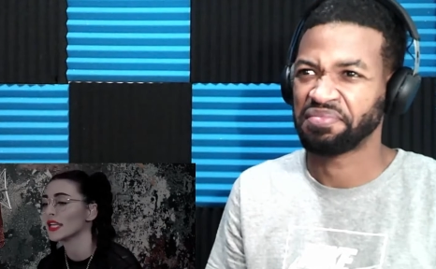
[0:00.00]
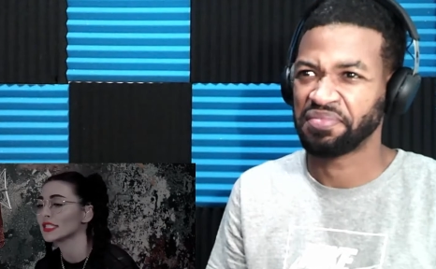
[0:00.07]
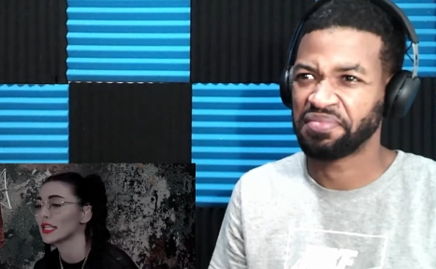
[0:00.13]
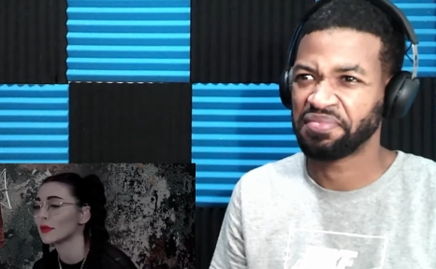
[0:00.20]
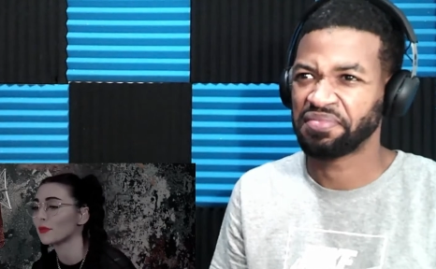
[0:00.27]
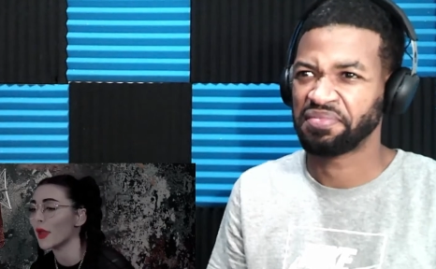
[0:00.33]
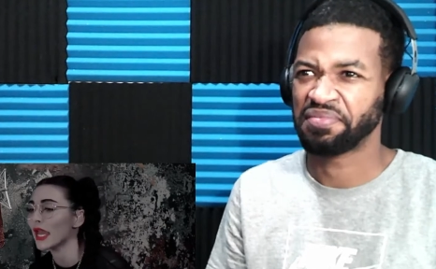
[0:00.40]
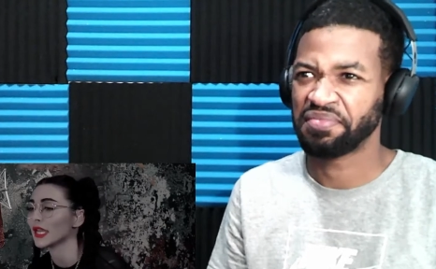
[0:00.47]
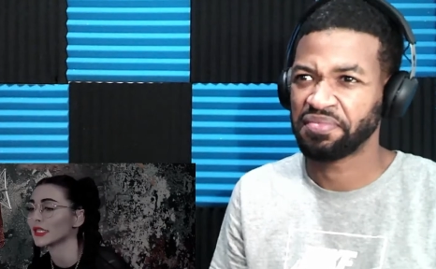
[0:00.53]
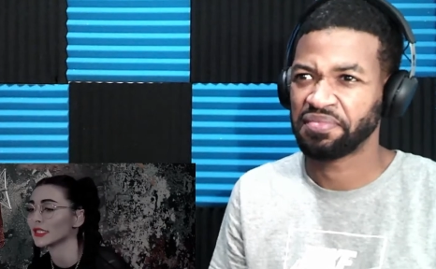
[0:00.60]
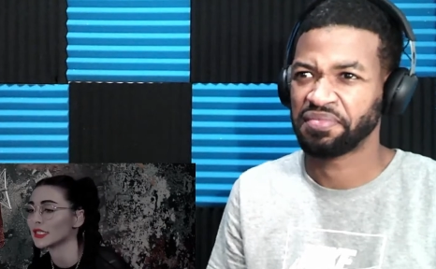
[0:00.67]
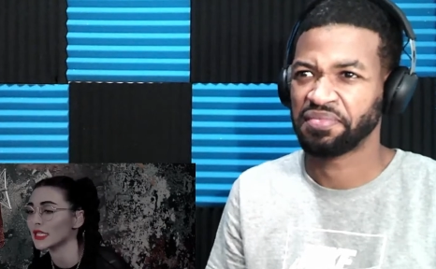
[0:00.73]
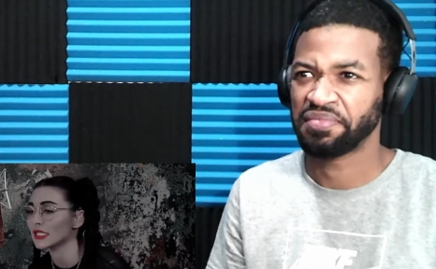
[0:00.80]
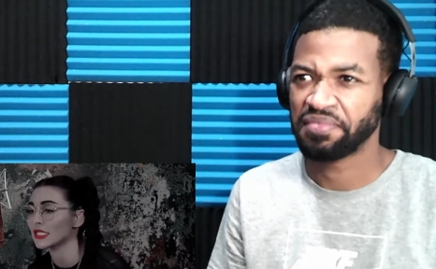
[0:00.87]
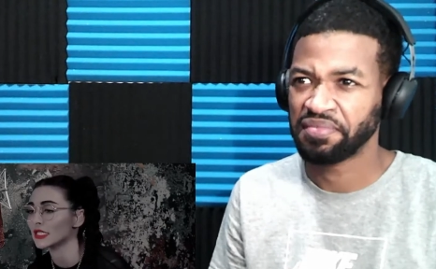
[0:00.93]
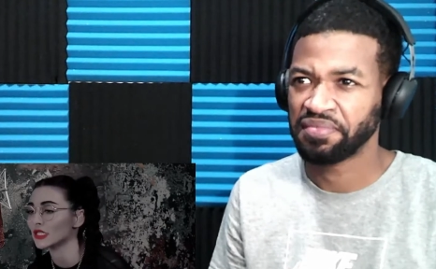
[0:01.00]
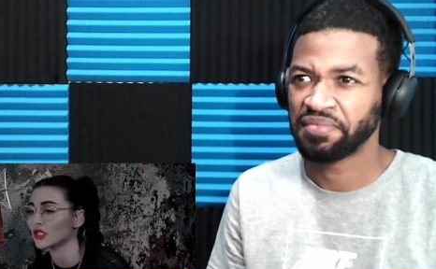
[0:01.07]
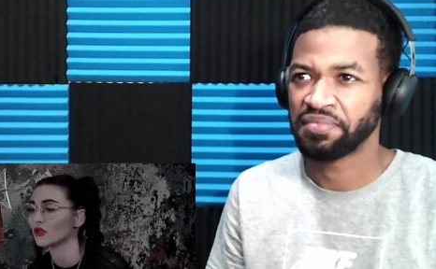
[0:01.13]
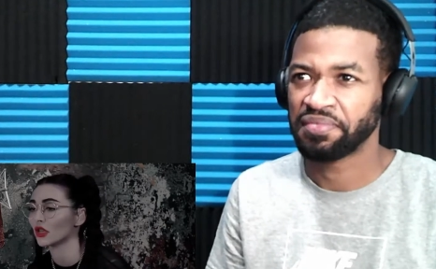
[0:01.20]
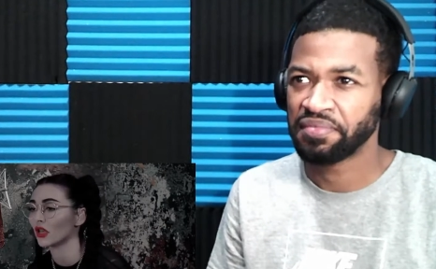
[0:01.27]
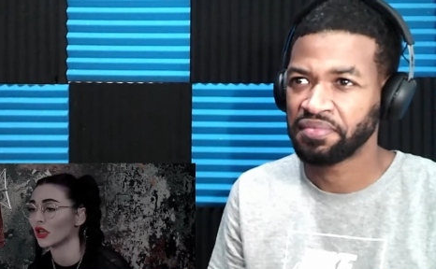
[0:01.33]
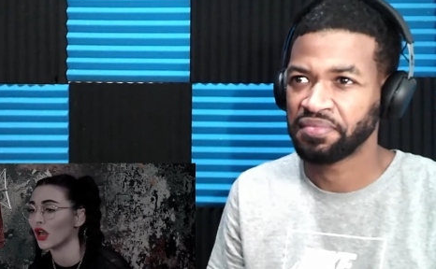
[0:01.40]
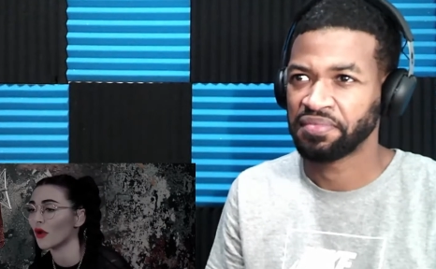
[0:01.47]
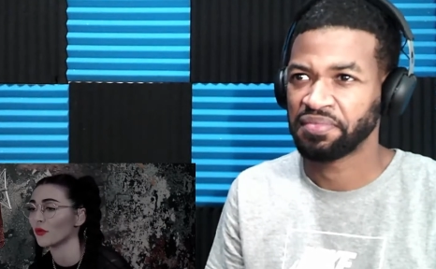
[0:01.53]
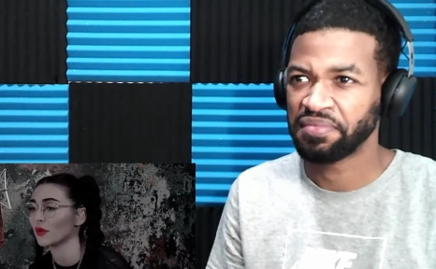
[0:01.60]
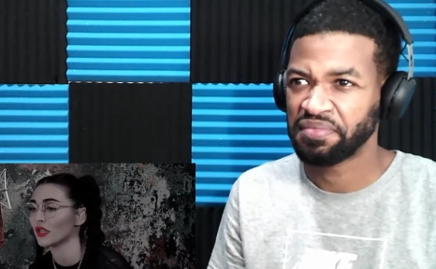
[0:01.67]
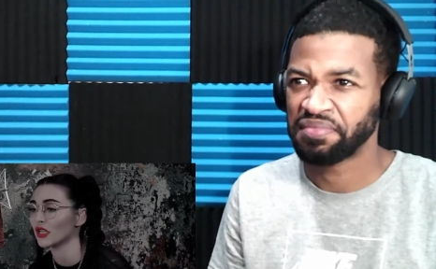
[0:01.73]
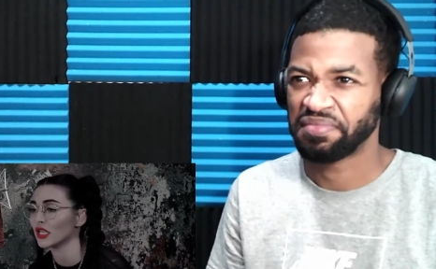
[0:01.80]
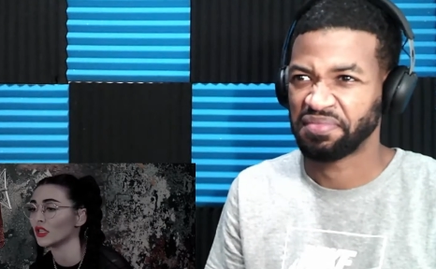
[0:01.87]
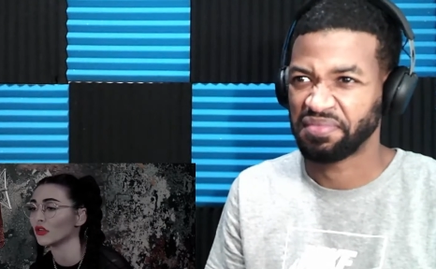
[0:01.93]
Speaker 1: They say pay attention to the
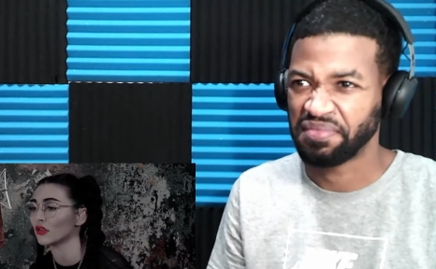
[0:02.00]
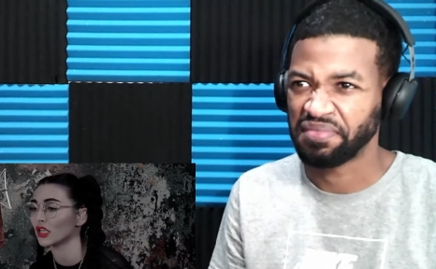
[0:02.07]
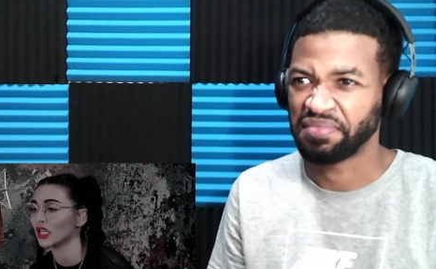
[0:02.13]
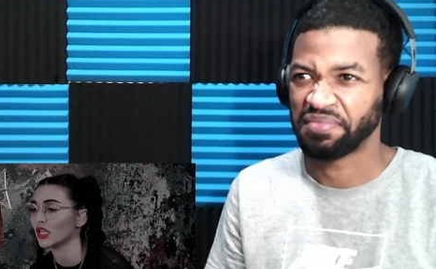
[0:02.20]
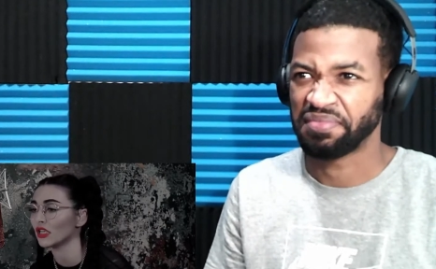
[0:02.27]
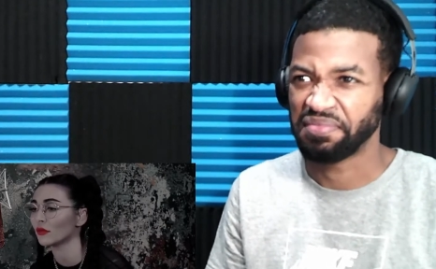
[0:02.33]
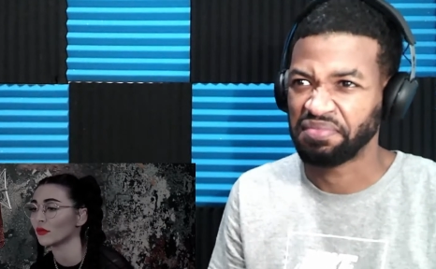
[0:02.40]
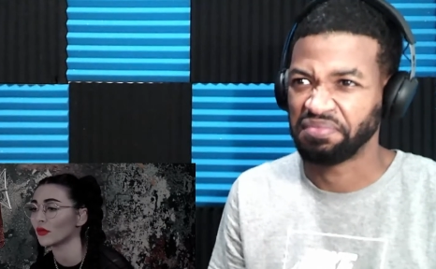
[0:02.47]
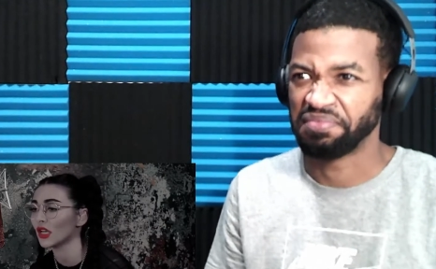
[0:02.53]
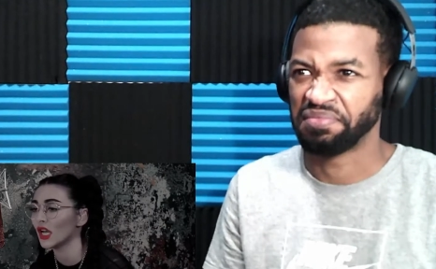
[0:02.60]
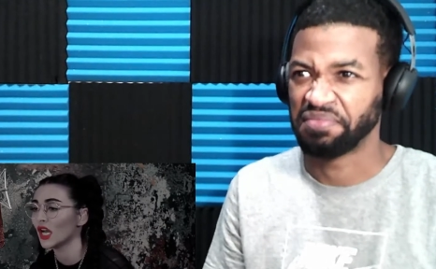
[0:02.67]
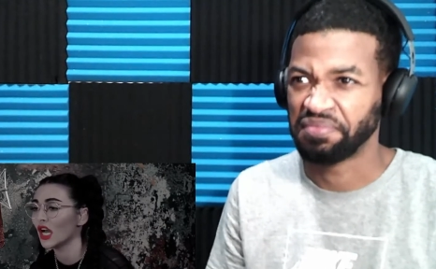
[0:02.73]
company you keep.